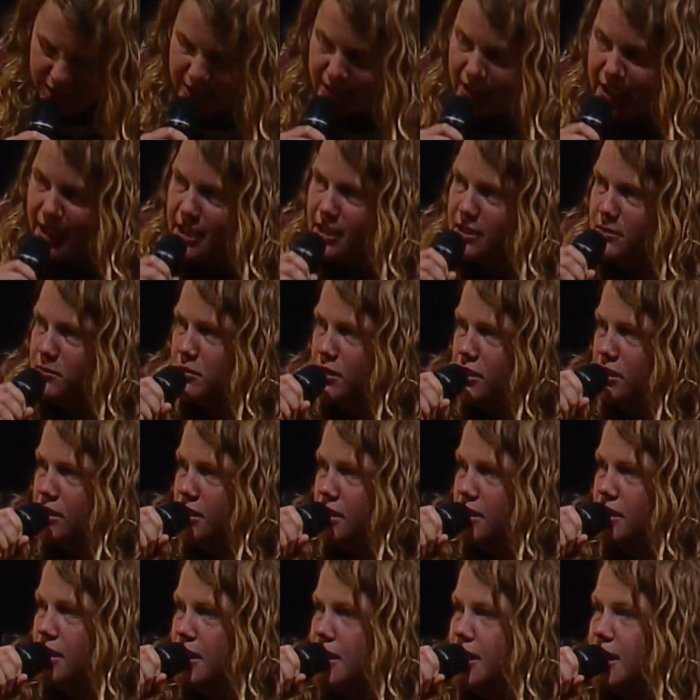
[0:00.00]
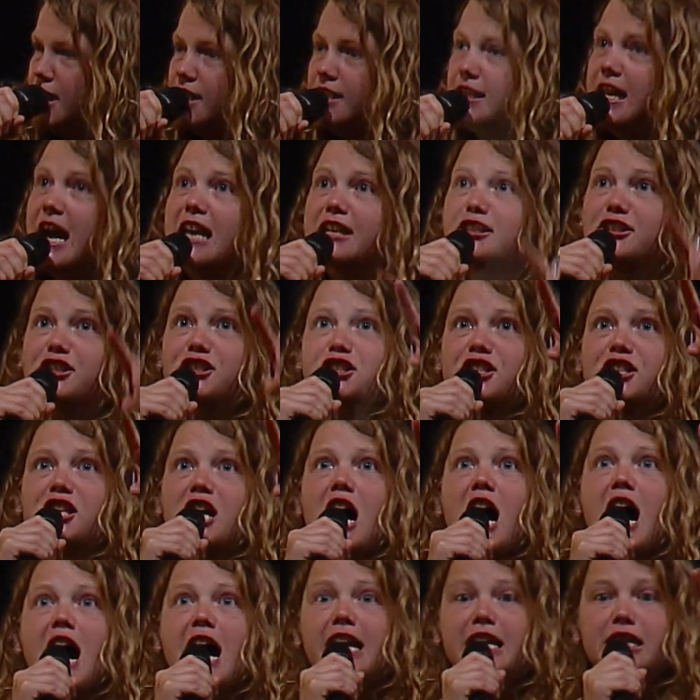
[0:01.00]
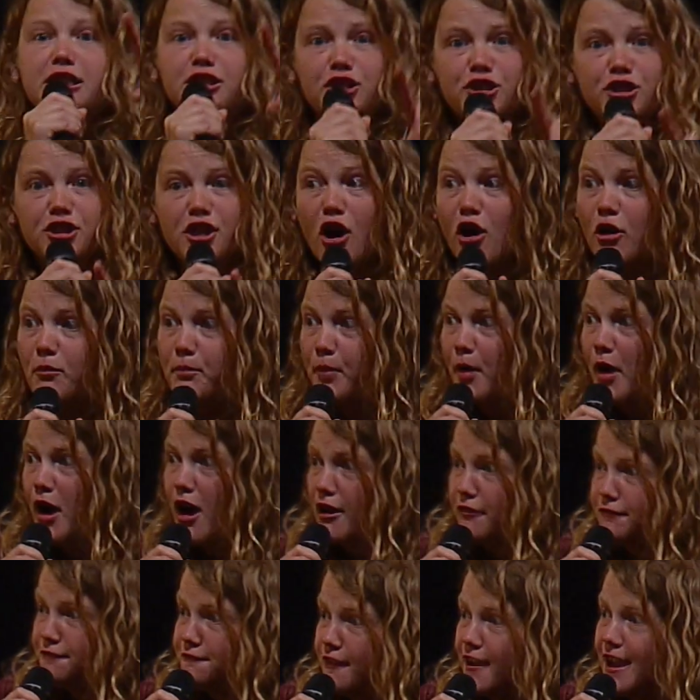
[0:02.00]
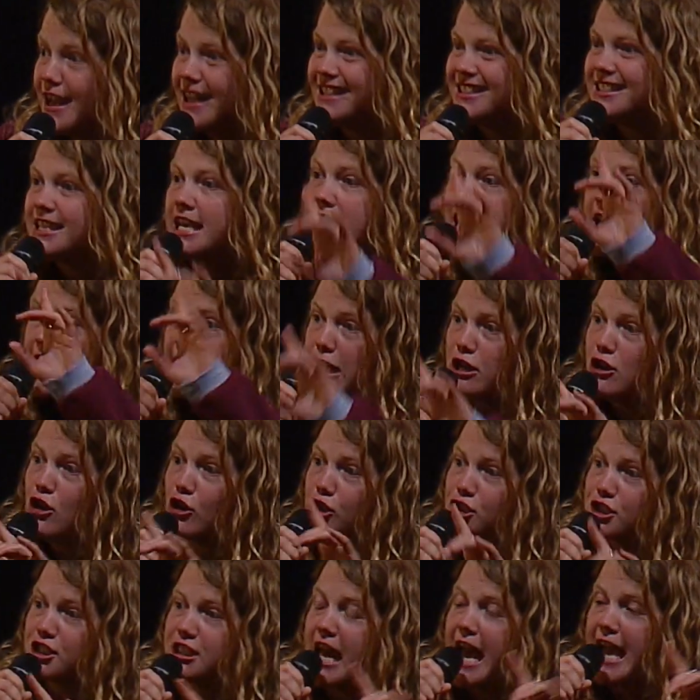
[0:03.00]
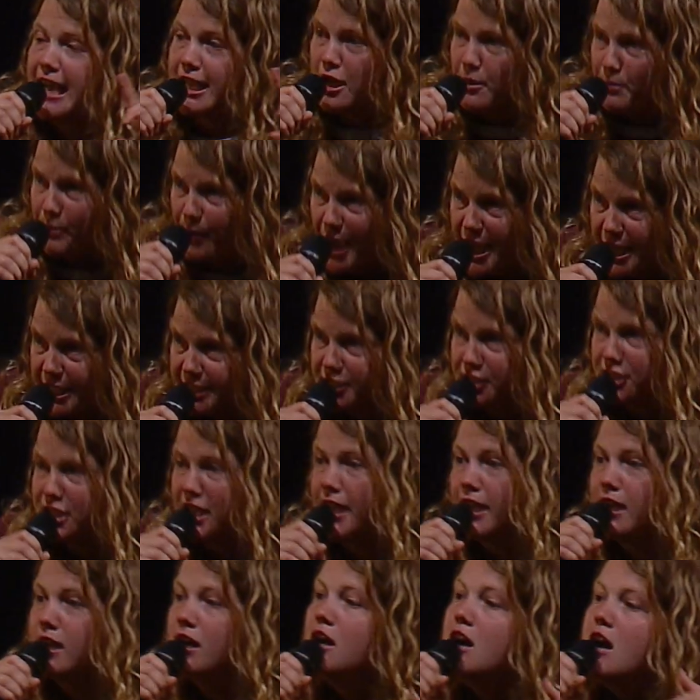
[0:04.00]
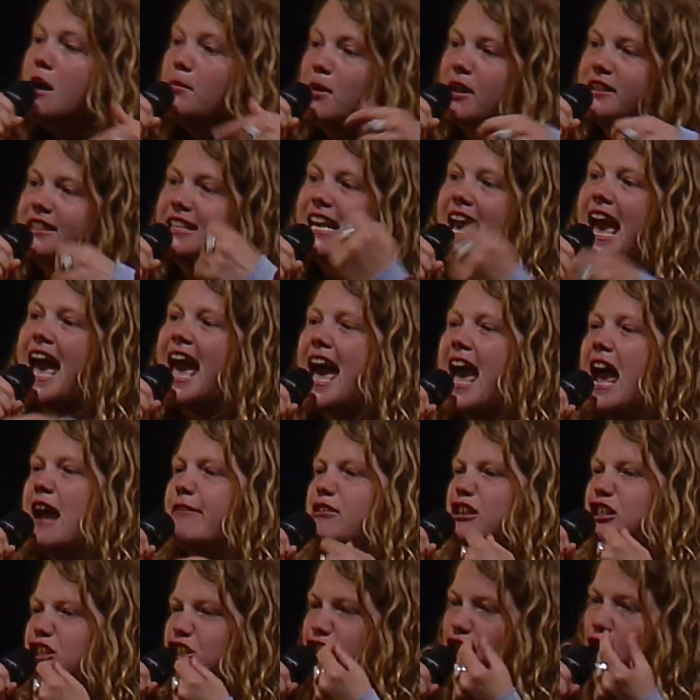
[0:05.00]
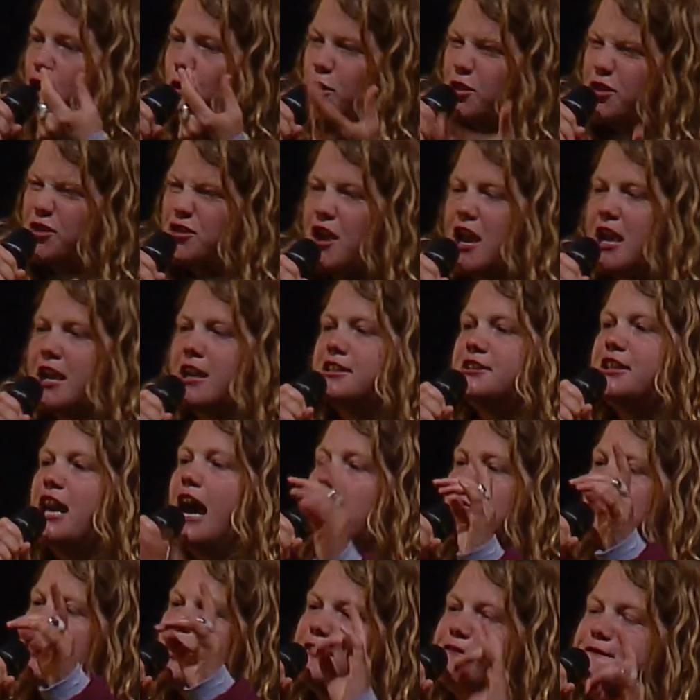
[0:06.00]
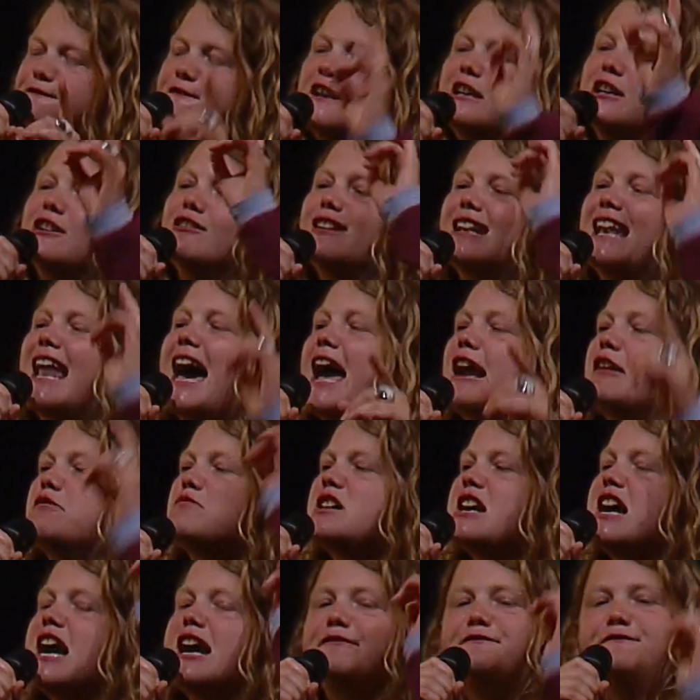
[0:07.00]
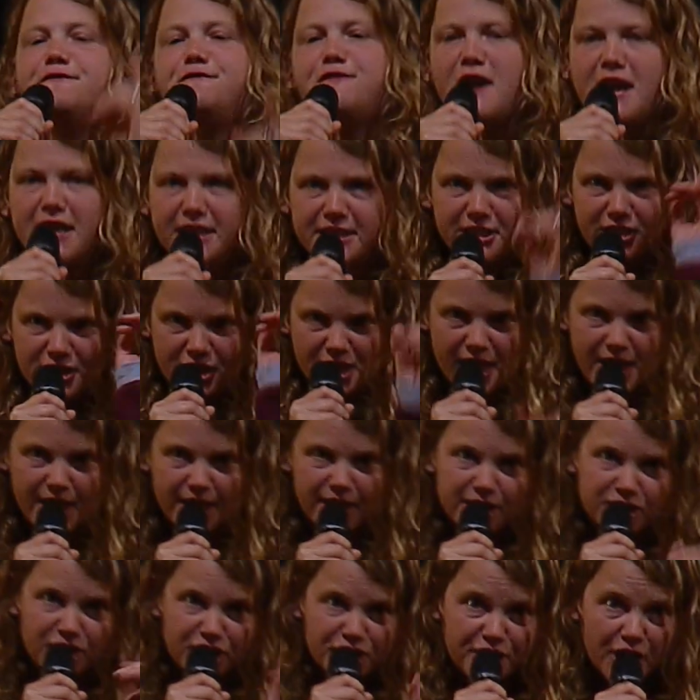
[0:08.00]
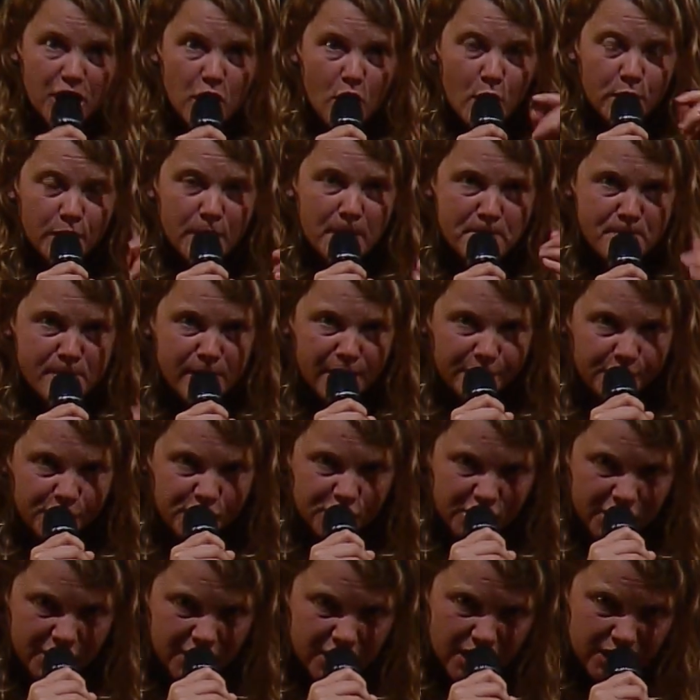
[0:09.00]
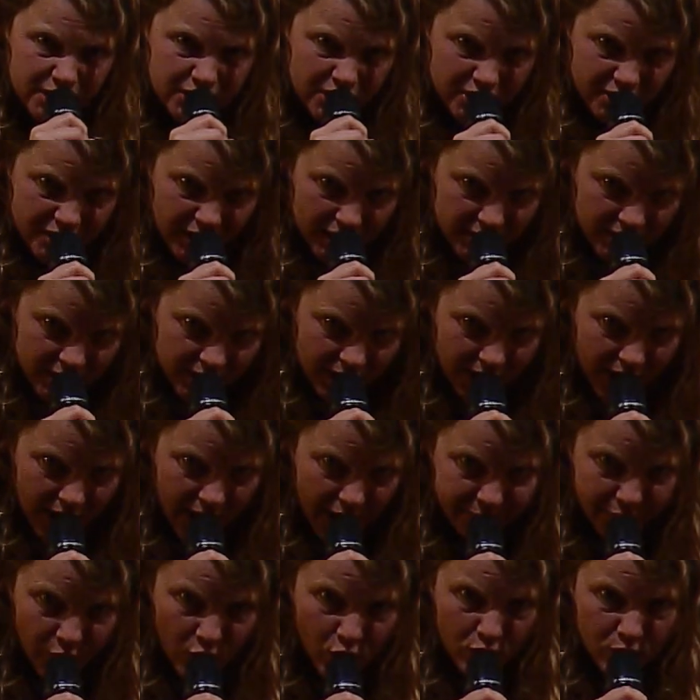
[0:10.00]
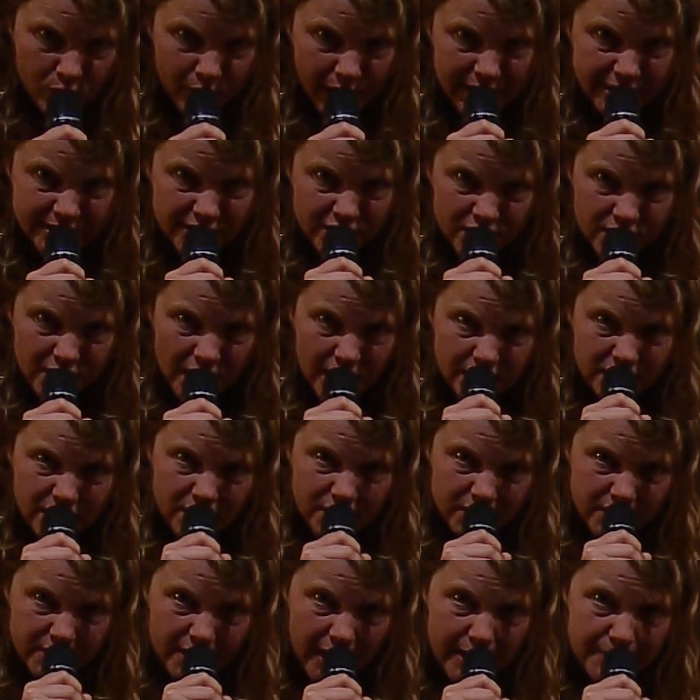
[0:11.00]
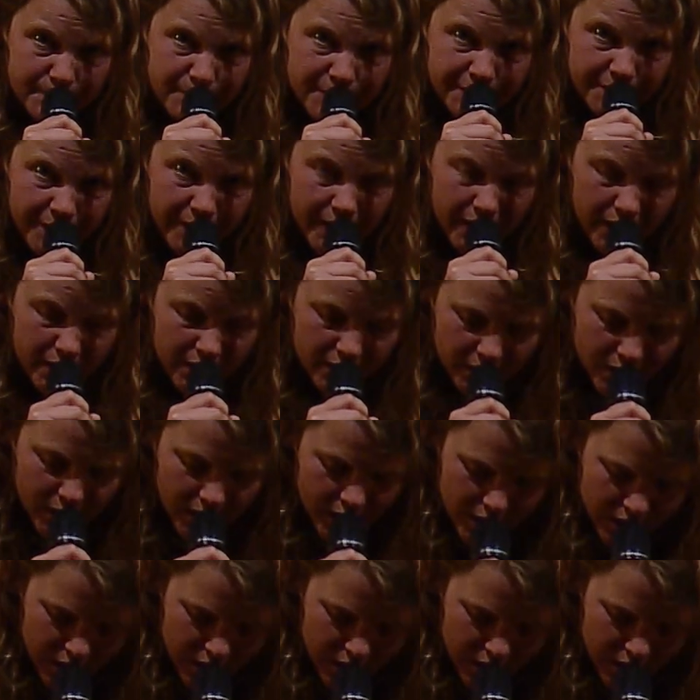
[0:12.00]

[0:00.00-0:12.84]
a demon. Now the sky is so perfect, it looks like a painting, but the air is so thick that we feel like we're fainting. Still, the myths in this city have always said the same thing,